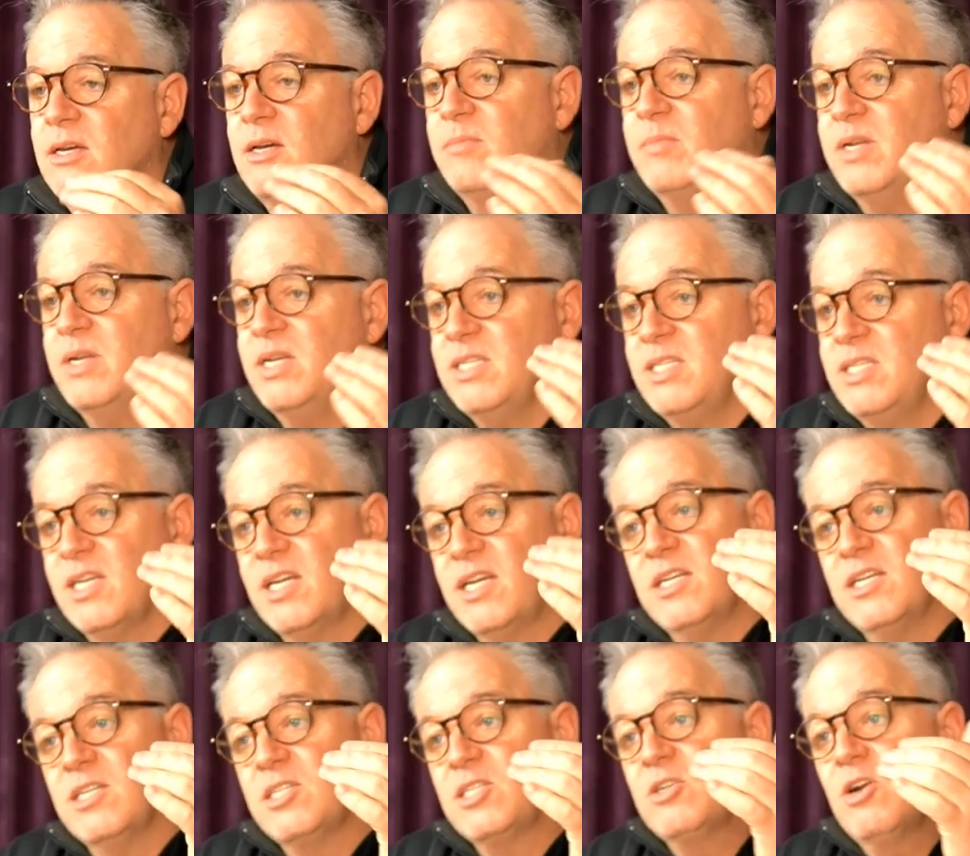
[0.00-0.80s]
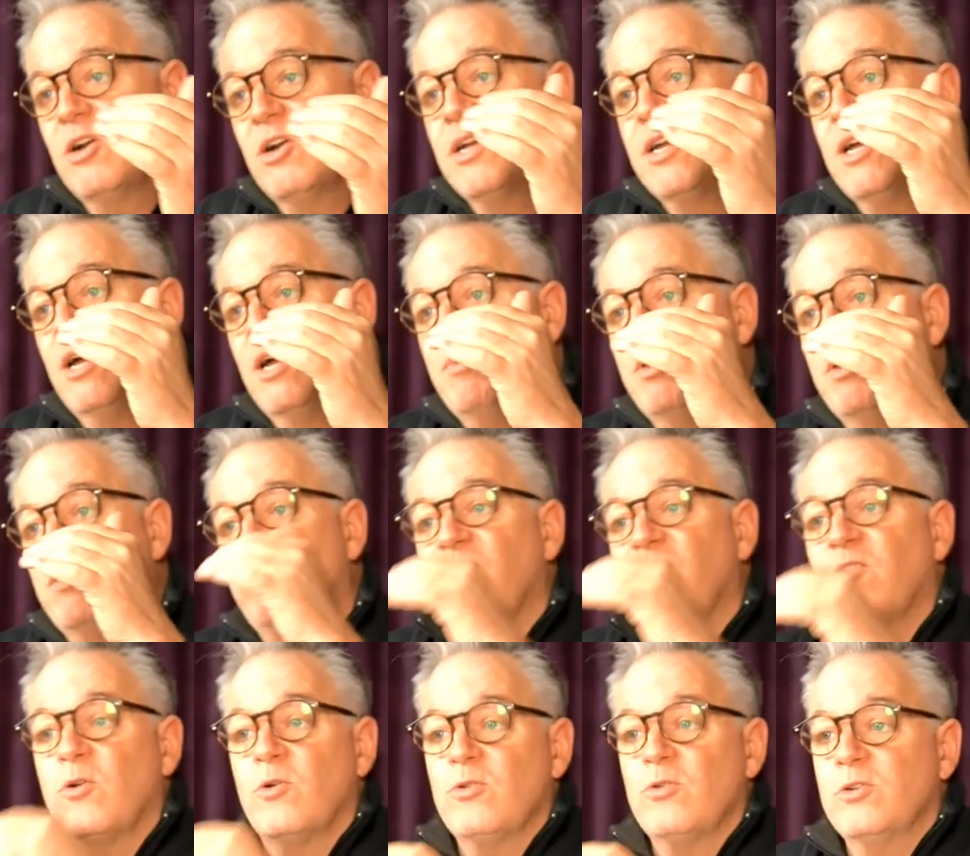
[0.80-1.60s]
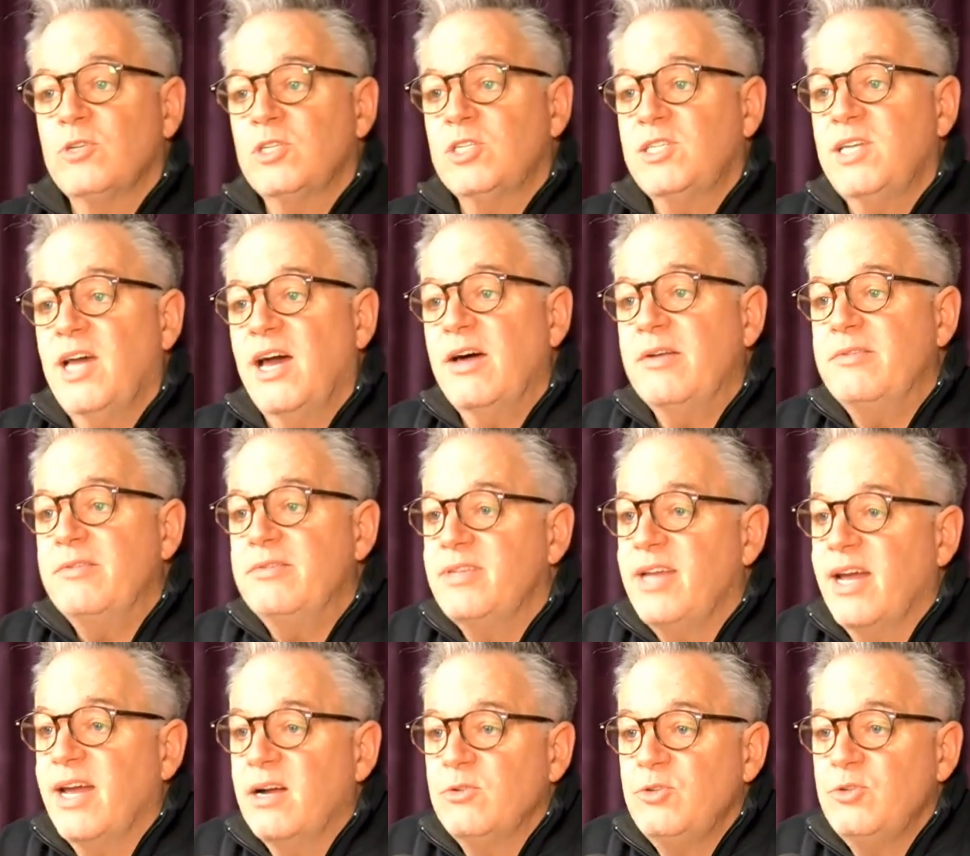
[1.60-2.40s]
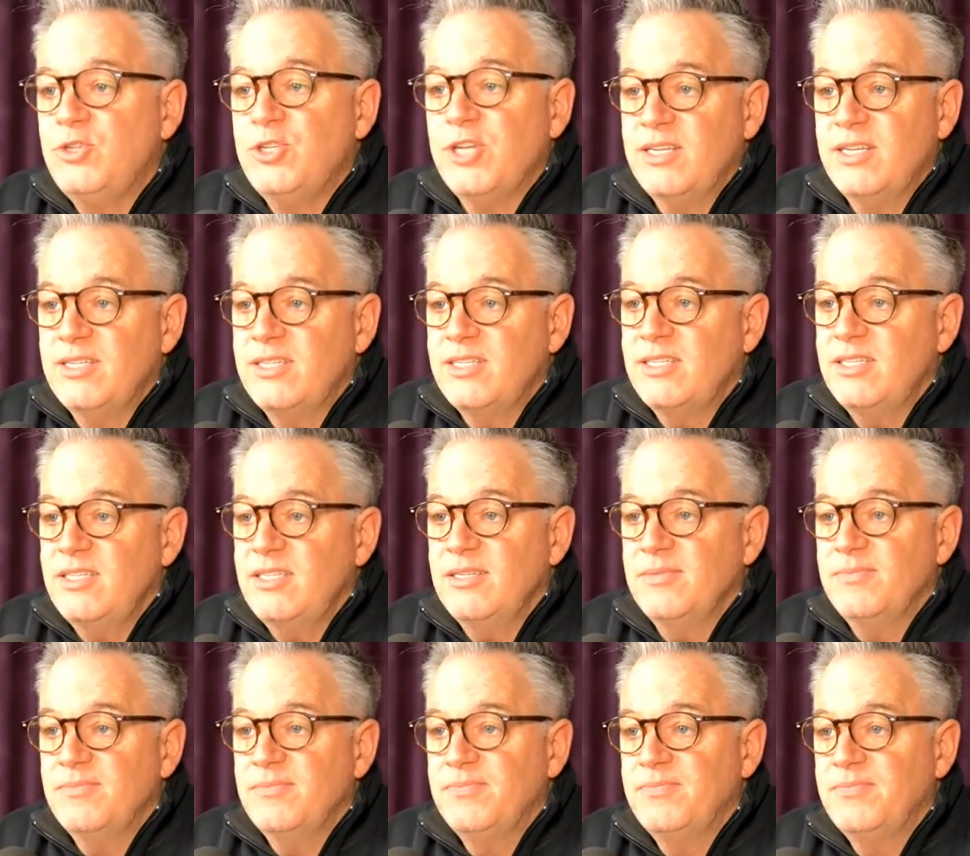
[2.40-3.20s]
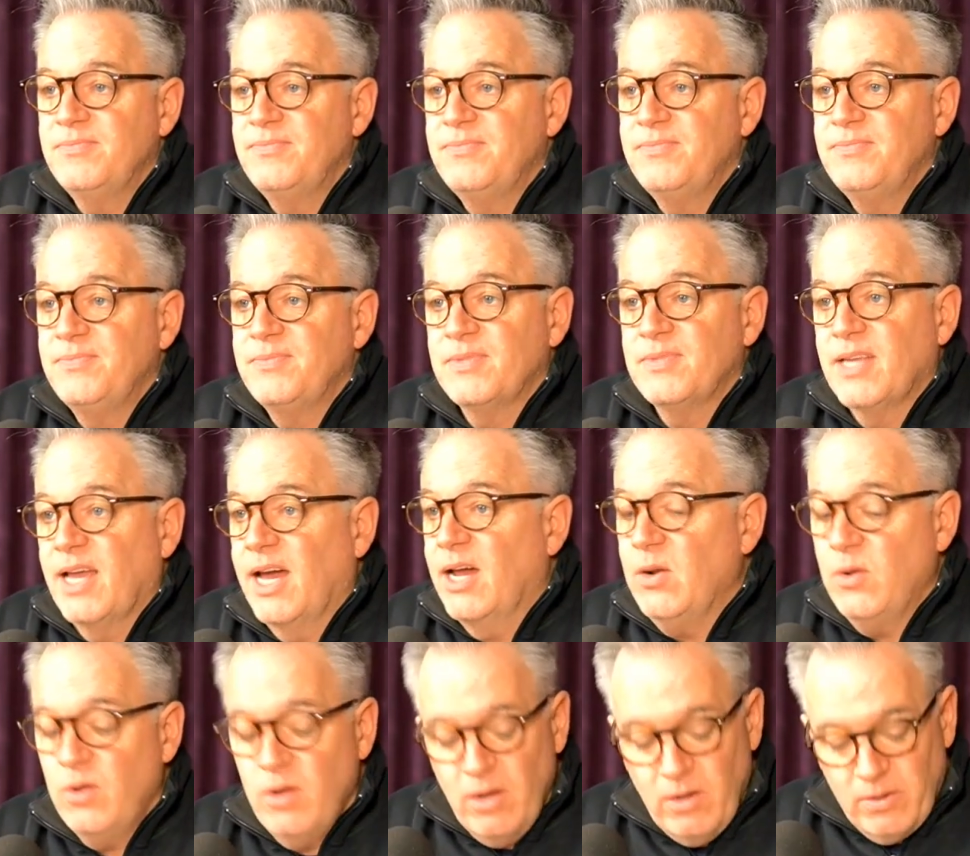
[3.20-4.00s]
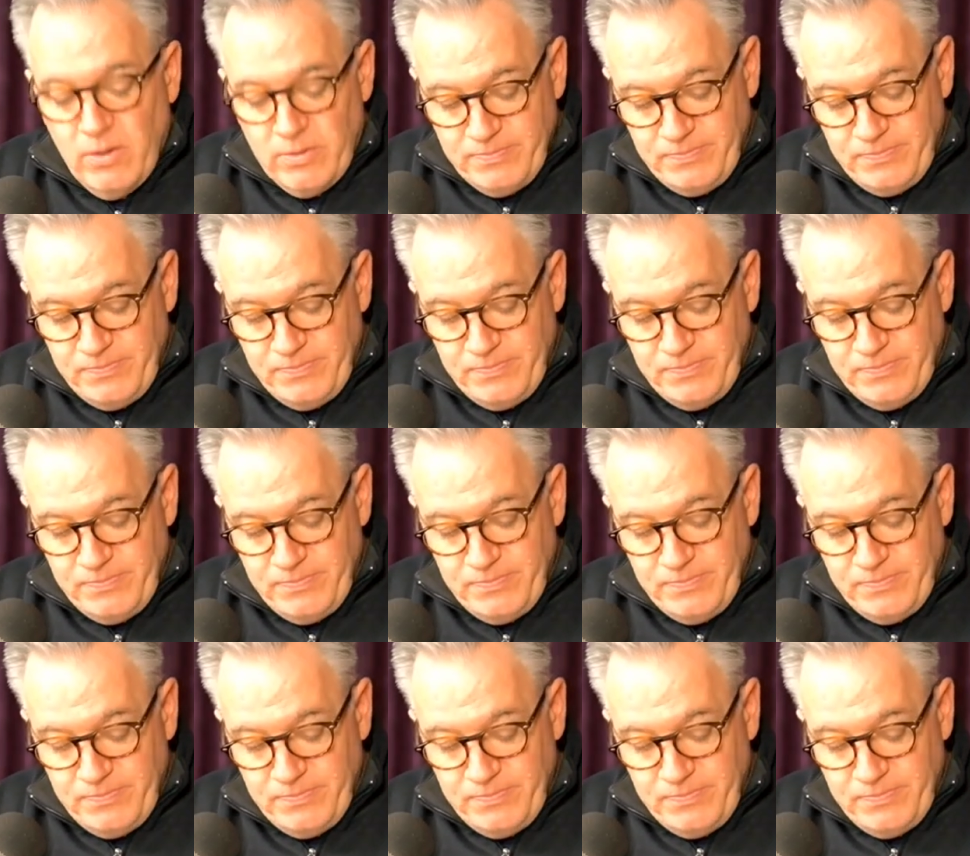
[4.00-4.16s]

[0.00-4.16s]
But is it going to start coming further south down Genesee? I don't know.